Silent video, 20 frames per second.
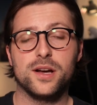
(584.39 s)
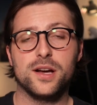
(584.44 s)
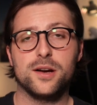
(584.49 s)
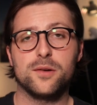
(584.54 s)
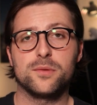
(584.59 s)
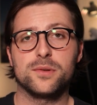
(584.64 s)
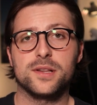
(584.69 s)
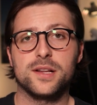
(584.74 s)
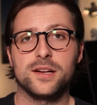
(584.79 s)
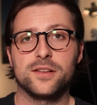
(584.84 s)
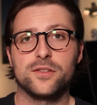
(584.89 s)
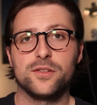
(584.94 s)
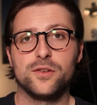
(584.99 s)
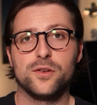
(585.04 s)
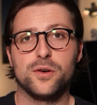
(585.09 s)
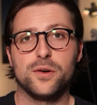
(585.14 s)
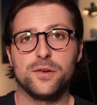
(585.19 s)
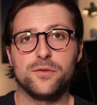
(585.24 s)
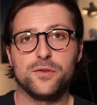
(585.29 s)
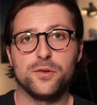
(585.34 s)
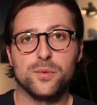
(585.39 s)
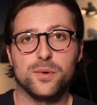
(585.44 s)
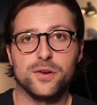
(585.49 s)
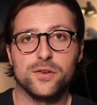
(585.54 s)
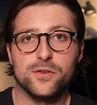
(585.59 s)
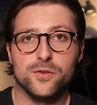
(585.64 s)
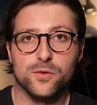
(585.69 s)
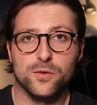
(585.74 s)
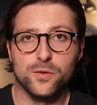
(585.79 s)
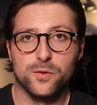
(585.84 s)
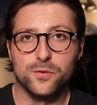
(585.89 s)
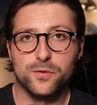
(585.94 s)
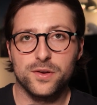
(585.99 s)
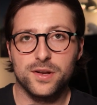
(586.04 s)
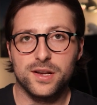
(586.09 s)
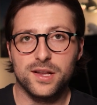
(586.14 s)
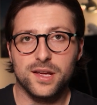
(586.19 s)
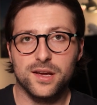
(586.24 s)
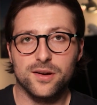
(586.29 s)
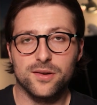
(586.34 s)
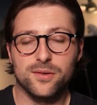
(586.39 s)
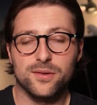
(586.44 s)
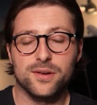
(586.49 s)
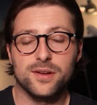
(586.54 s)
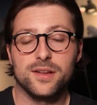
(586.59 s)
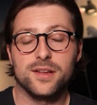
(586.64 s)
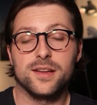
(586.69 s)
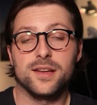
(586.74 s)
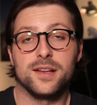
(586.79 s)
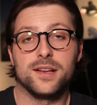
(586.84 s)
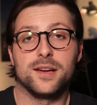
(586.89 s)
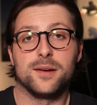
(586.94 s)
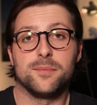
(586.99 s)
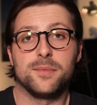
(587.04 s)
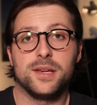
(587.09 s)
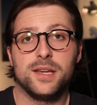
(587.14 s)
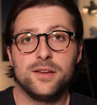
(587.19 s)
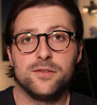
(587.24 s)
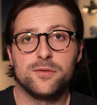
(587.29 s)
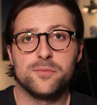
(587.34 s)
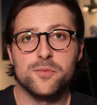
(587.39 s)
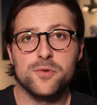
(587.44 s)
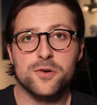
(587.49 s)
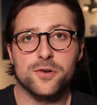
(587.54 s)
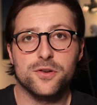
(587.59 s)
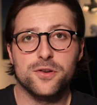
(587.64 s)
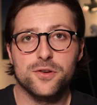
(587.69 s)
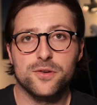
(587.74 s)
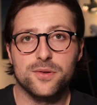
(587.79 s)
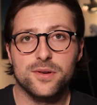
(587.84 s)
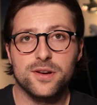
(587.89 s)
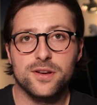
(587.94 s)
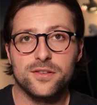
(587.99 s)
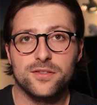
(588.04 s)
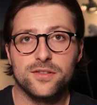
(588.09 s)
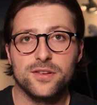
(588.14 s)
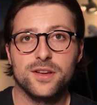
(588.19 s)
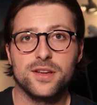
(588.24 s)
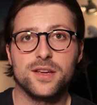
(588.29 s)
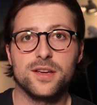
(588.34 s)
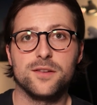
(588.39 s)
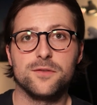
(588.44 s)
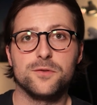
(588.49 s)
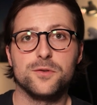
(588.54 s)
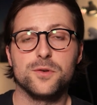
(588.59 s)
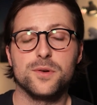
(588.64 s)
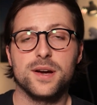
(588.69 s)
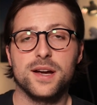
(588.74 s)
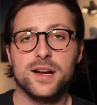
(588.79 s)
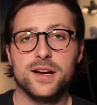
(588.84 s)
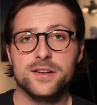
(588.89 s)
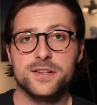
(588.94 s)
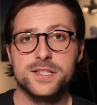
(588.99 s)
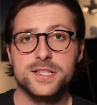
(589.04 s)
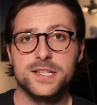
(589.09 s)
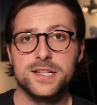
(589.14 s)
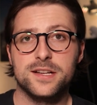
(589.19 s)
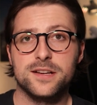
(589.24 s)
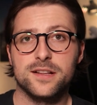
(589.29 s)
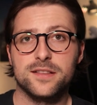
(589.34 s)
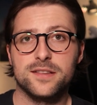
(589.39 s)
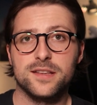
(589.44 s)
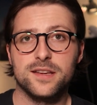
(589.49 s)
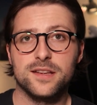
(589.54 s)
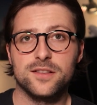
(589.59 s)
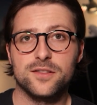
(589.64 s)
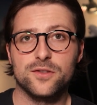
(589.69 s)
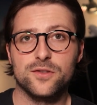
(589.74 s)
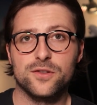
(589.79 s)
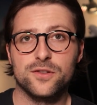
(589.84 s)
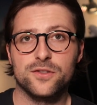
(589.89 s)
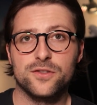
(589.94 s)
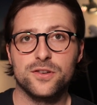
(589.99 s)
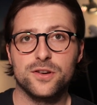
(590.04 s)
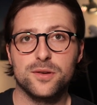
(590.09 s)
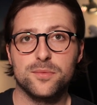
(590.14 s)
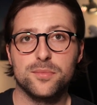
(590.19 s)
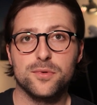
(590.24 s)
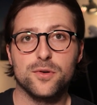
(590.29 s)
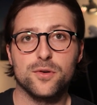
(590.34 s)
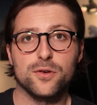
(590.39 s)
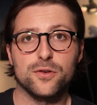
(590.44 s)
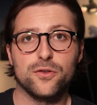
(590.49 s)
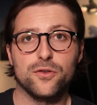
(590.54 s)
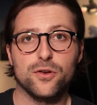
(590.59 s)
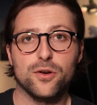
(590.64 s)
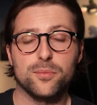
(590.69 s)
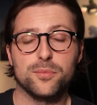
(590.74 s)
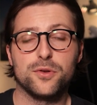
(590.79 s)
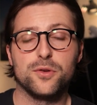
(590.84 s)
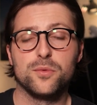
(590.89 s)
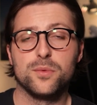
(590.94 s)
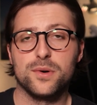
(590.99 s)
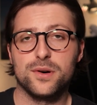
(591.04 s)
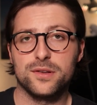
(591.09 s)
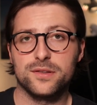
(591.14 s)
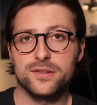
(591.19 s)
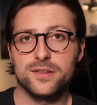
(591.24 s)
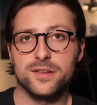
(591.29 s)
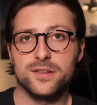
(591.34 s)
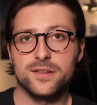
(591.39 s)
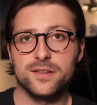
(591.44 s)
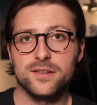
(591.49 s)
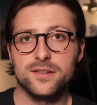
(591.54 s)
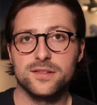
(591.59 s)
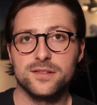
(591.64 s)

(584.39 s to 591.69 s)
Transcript: I would like to know if you watched the whole video and I'm even more curious if you actually got the internship or job you wanted.